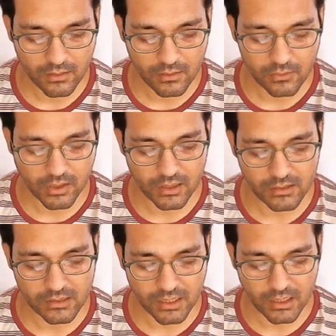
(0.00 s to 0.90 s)
You
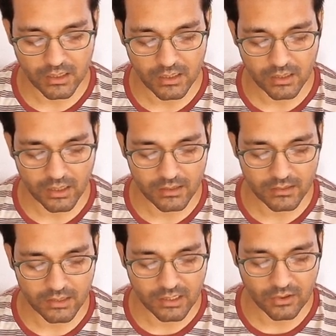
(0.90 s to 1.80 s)
can see a
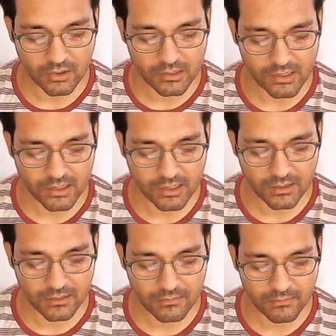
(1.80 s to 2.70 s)
seahorse
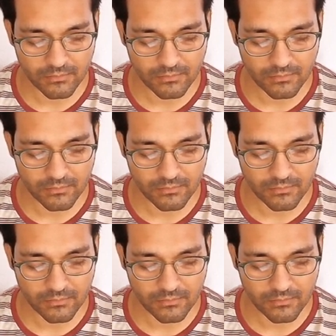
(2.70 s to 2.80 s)
here.